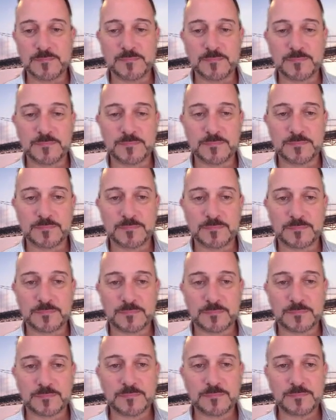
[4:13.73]

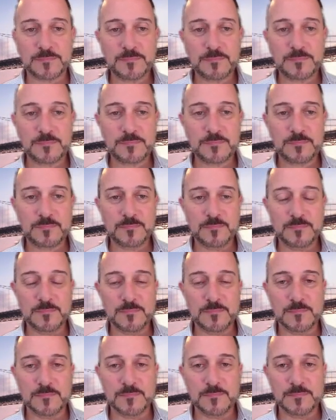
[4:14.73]

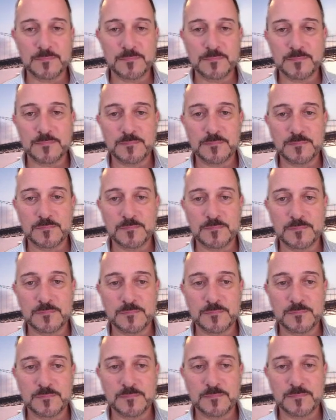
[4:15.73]

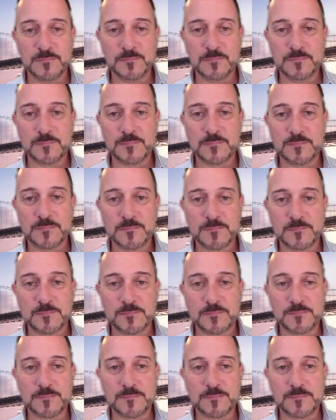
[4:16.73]
(not speaking)